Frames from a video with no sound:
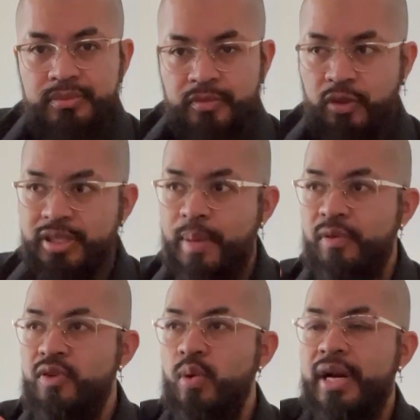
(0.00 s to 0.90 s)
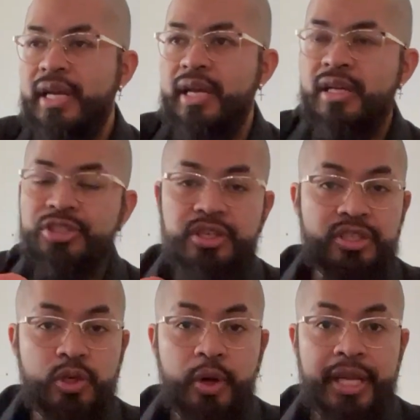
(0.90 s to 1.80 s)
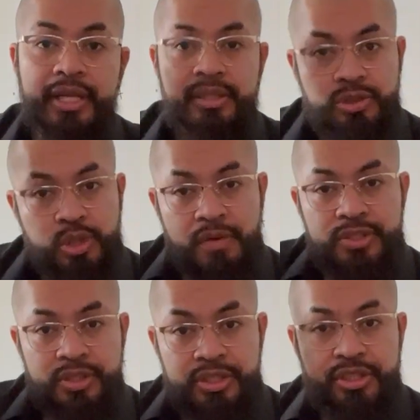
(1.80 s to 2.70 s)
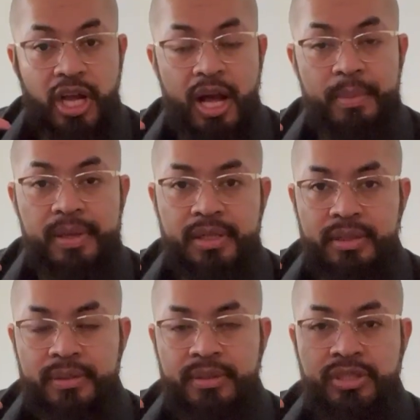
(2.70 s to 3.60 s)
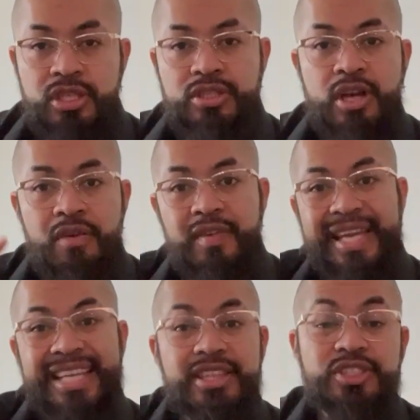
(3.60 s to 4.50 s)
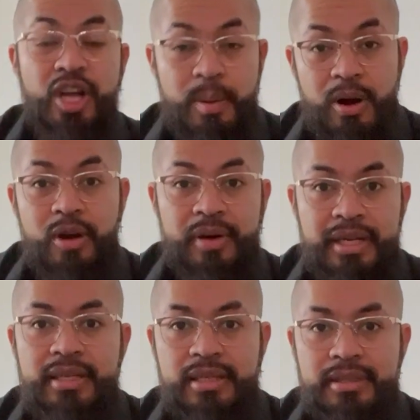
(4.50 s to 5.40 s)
For example, if you want to get a certain degree to have a certain job, see yourself in the job already.